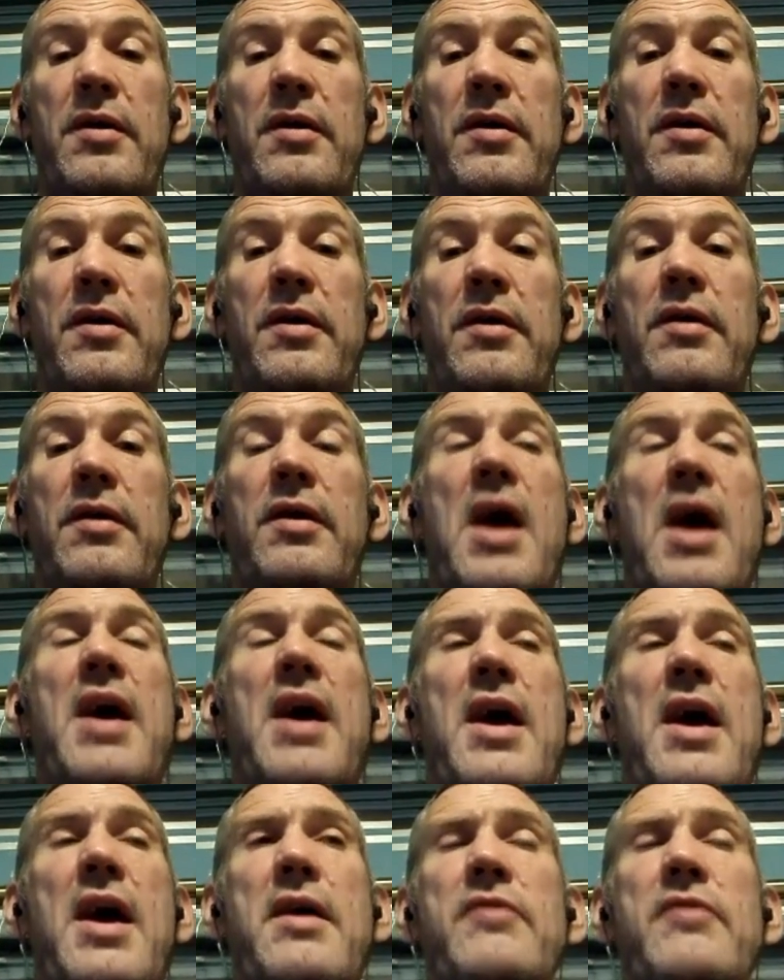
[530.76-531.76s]

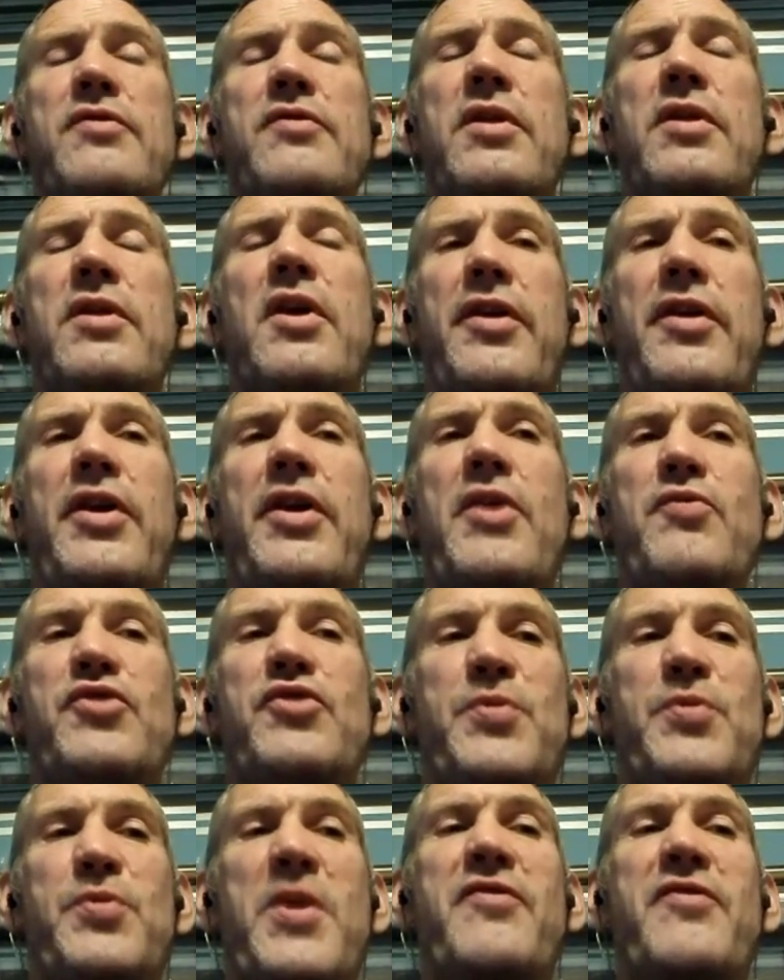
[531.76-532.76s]
Yeah, like the old
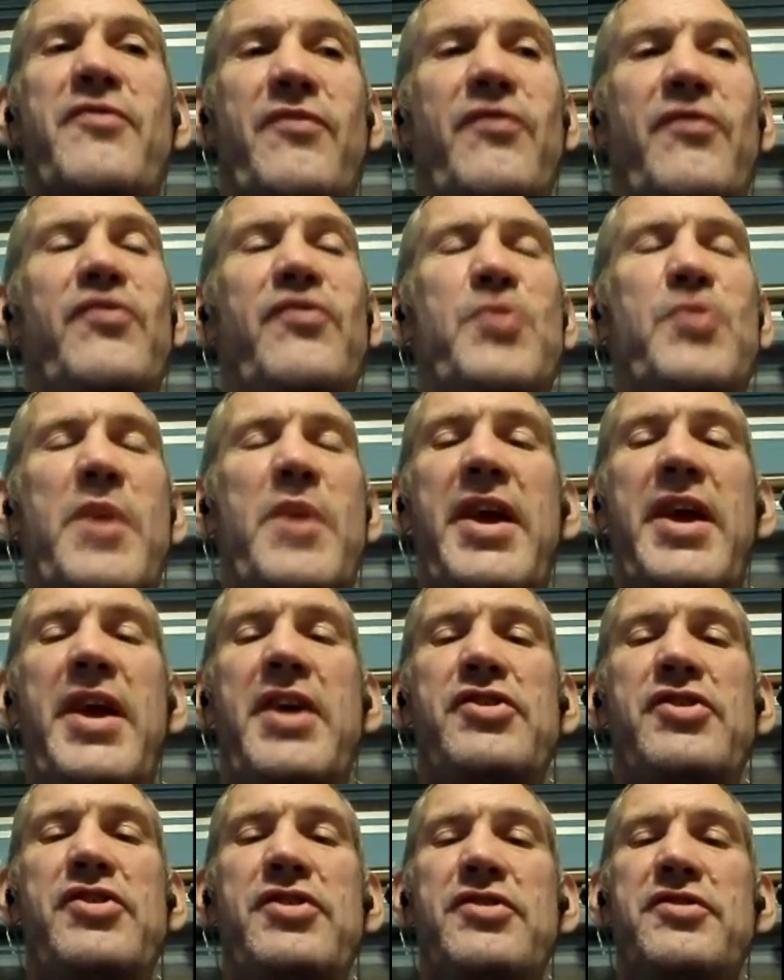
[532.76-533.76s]
Schwinn 20
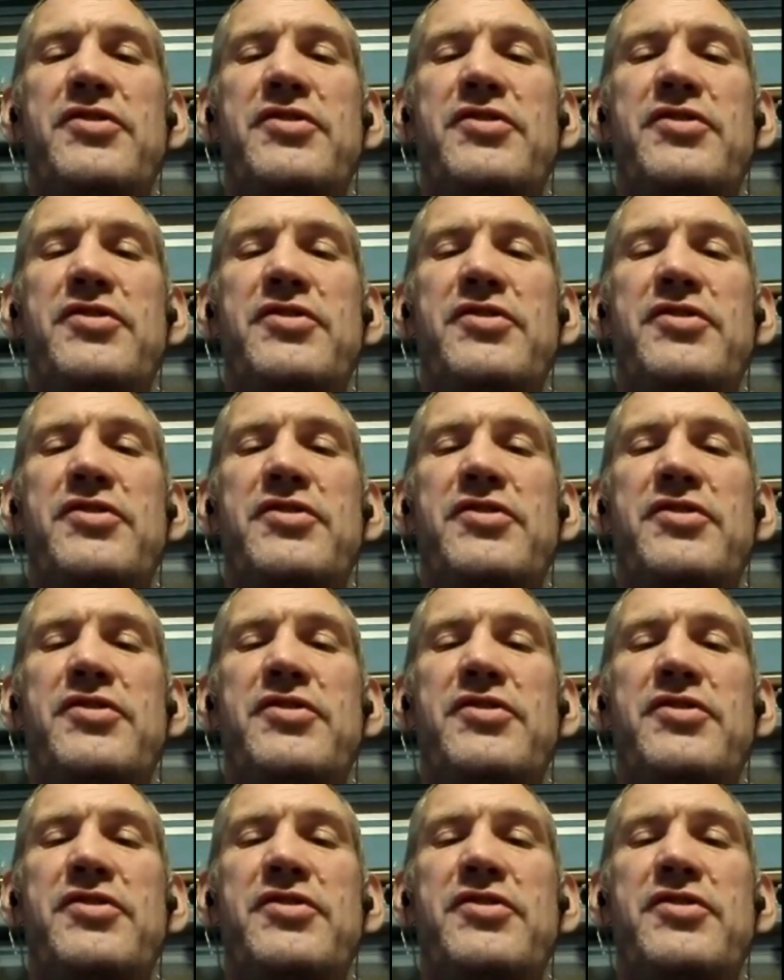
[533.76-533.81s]
inches.